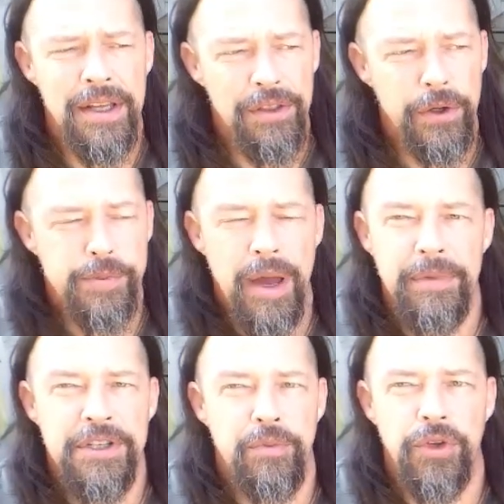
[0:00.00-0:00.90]
Those might
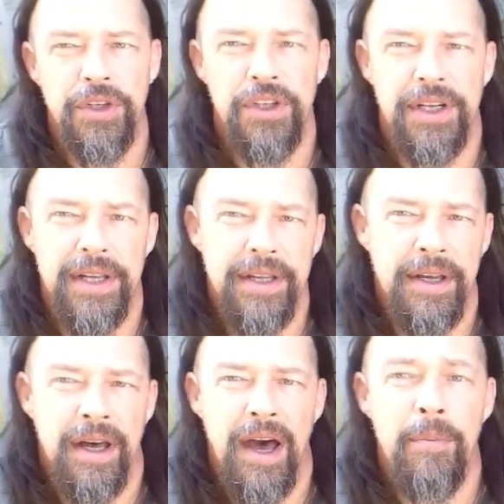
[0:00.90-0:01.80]
be some really good
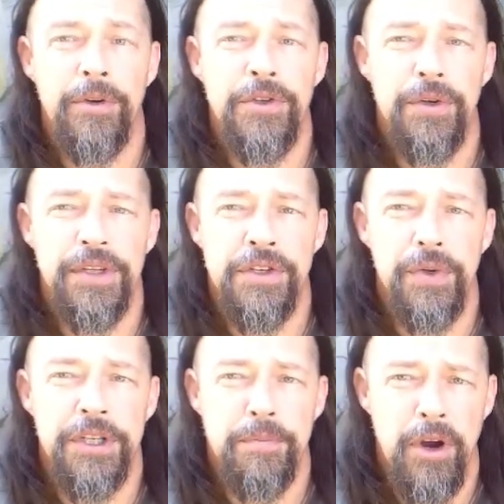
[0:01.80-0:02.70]
opportunities
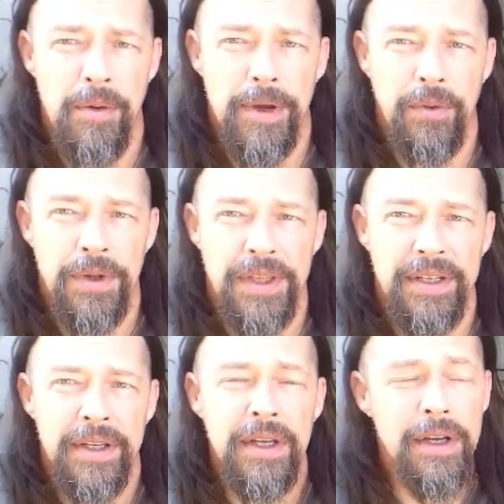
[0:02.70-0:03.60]

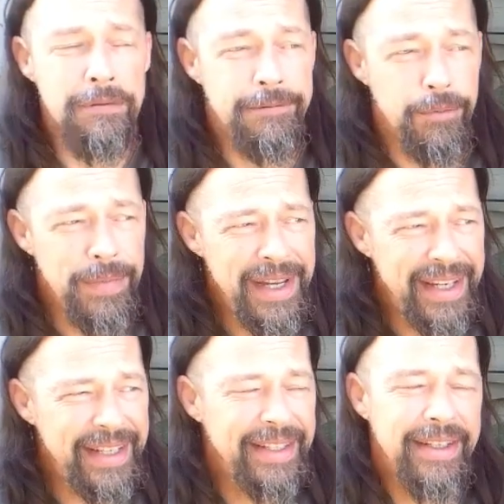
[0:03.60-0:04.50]
to
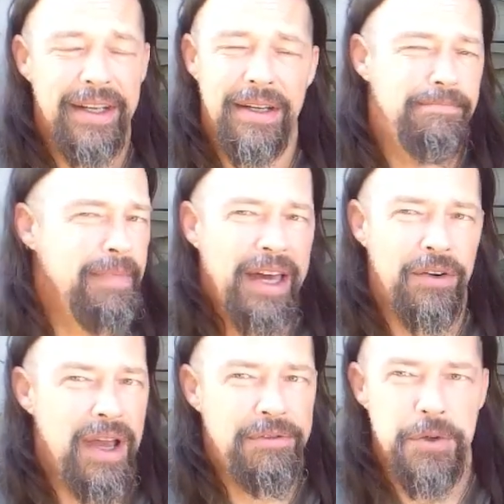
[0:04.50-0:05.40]
experiment. I
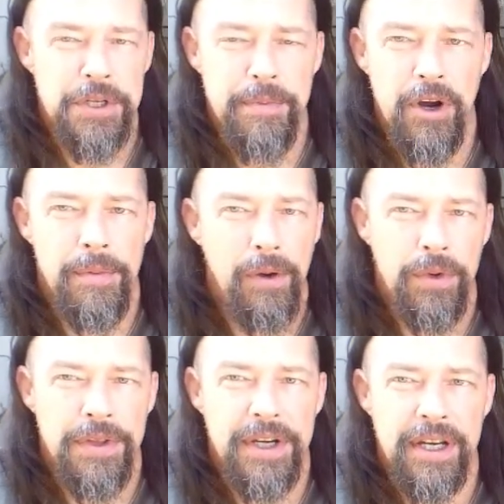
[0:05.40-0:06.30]
don't have to experiment
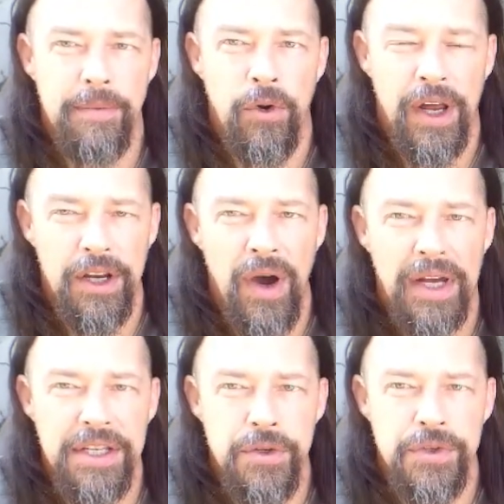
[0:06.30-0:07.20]
with it anymore. I know how
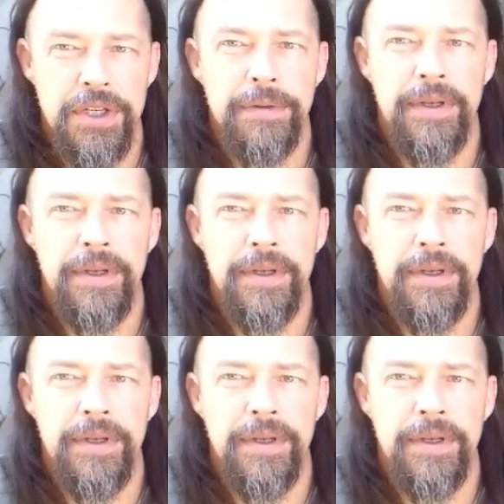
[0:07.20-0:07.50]
to use it.